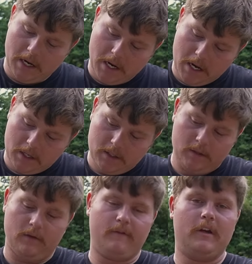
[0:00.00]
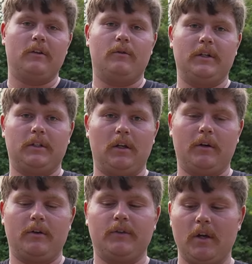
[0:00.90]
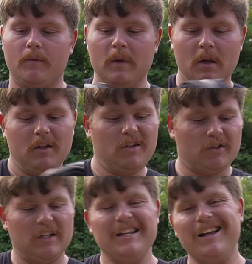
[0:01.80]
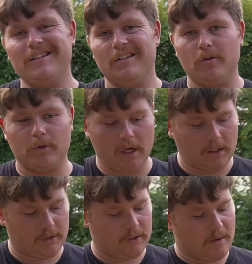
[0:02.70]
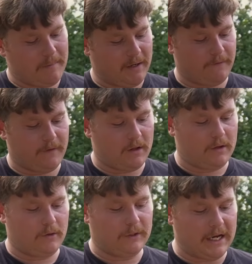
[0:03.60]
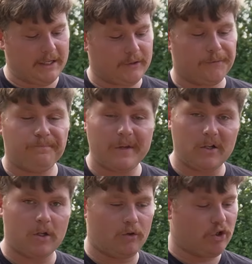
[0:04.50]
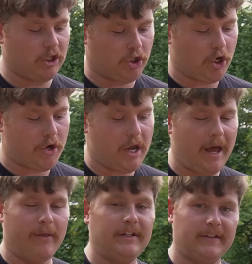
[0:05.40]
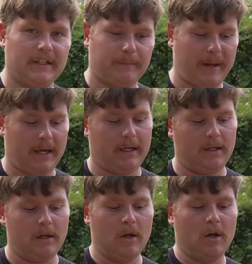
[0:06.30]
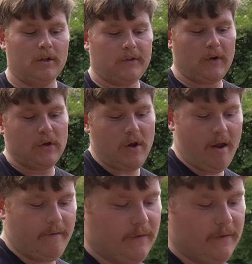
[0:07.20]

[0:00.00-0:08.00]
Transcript: at the Vanquest logo. So just nice little touches, make it feel a little nicer. Now I told you I'd show you how these things pack in. So you have